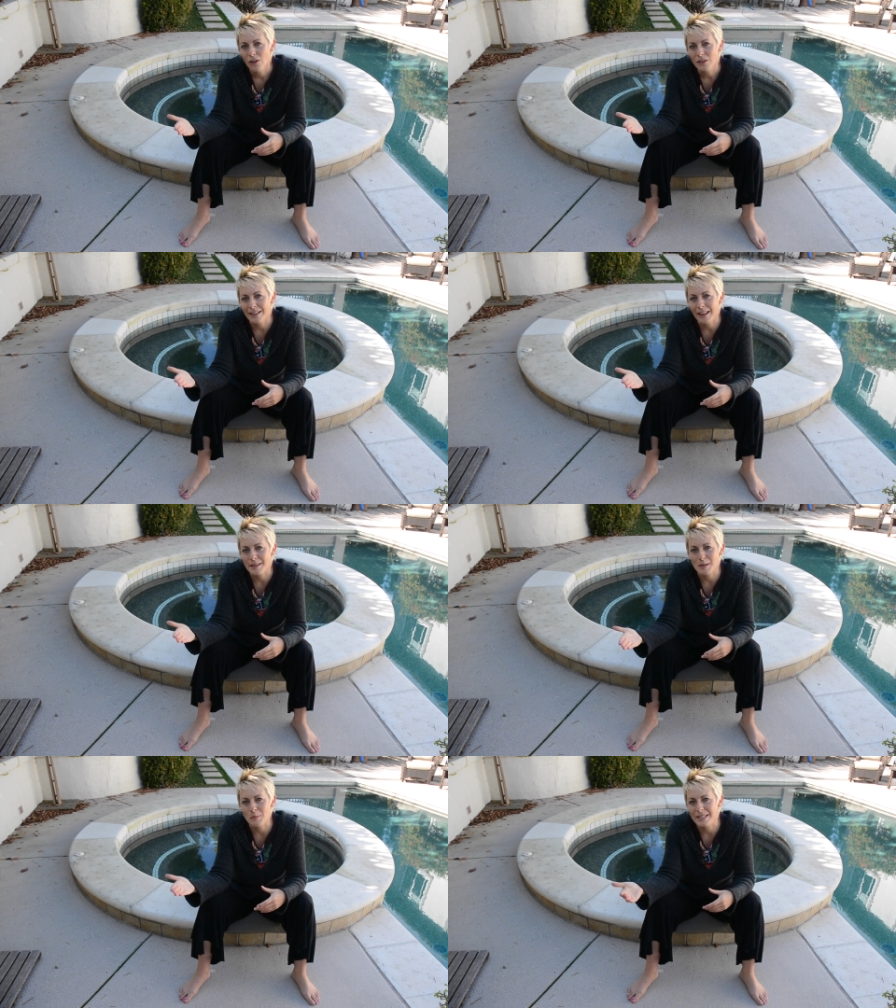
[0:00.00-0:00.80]
to let
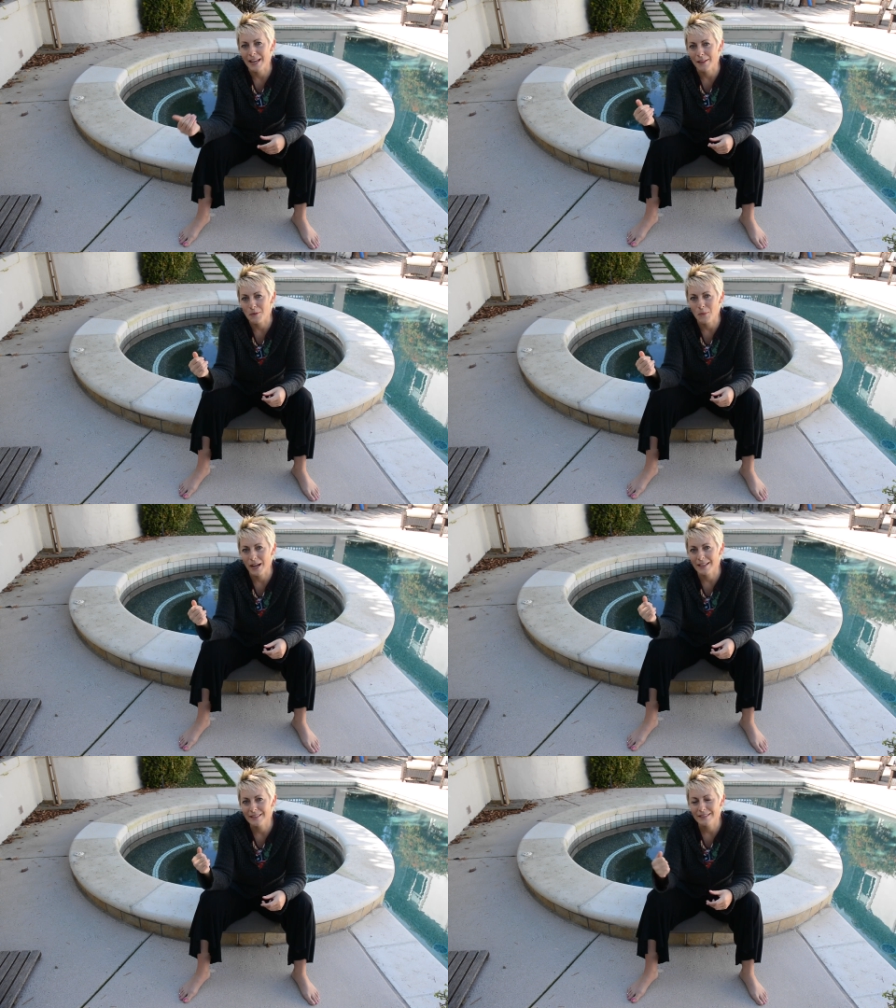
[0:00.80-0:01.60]
someone take the
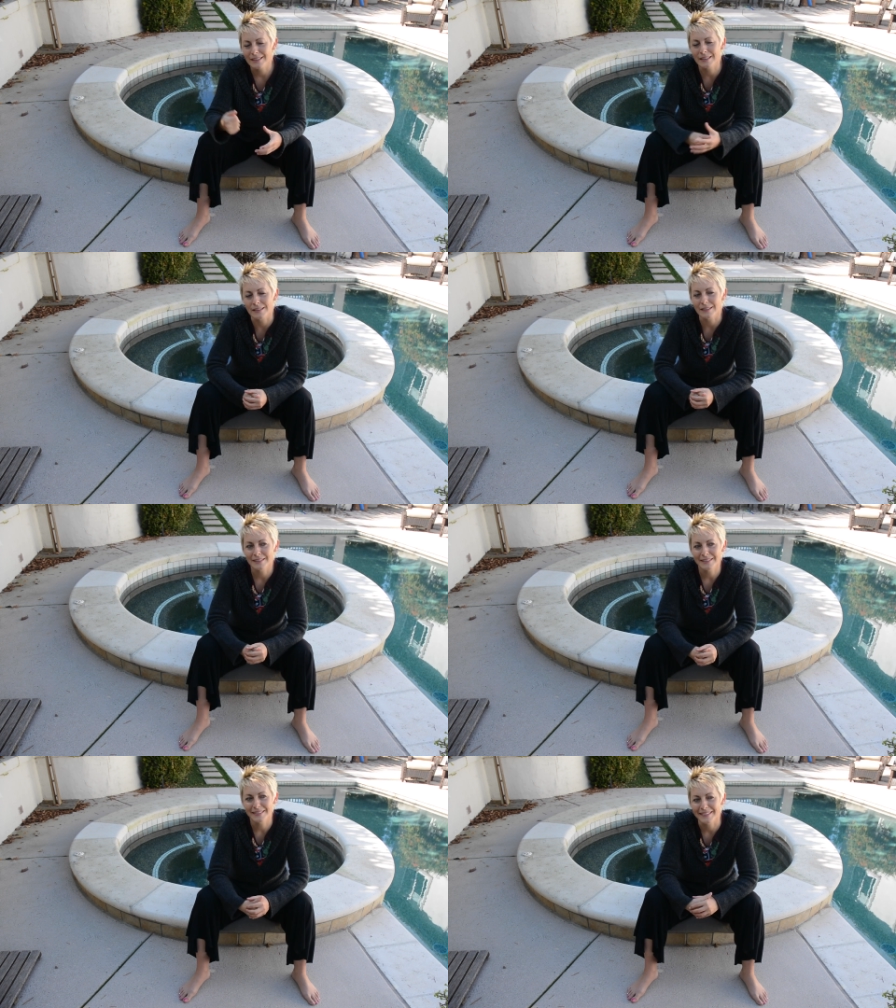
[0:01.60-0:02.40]
weight. Oh,
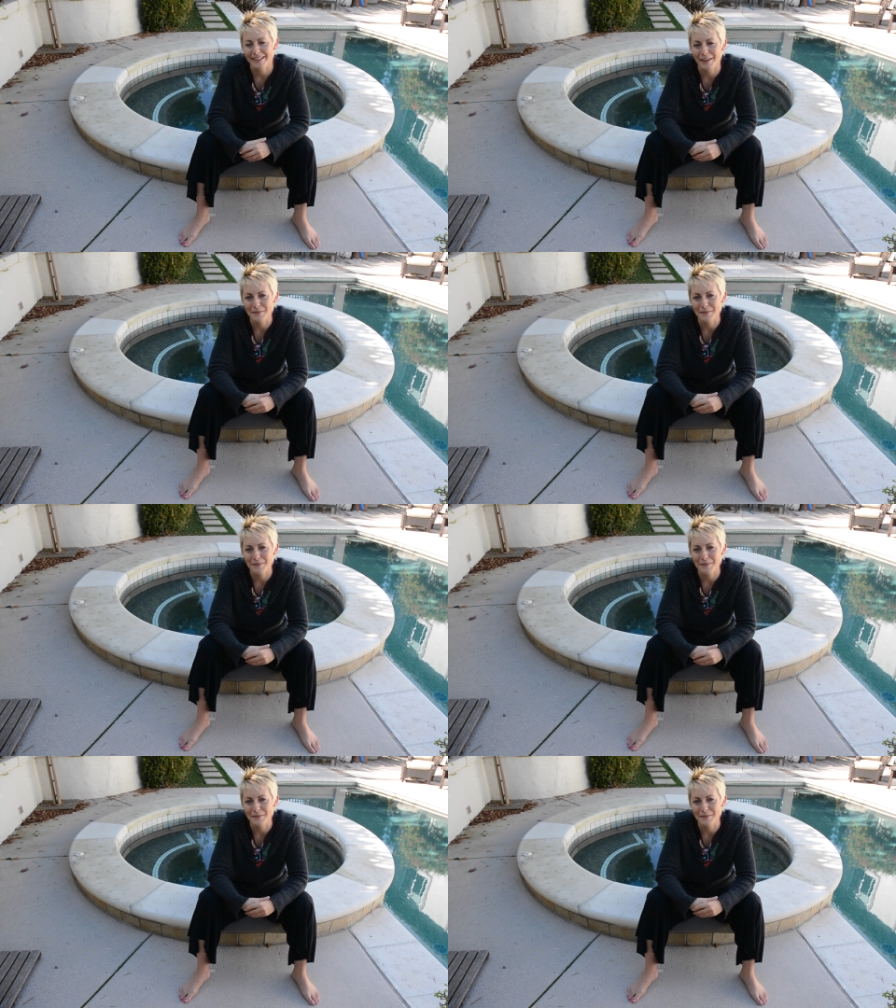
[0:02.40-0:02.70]
yeah.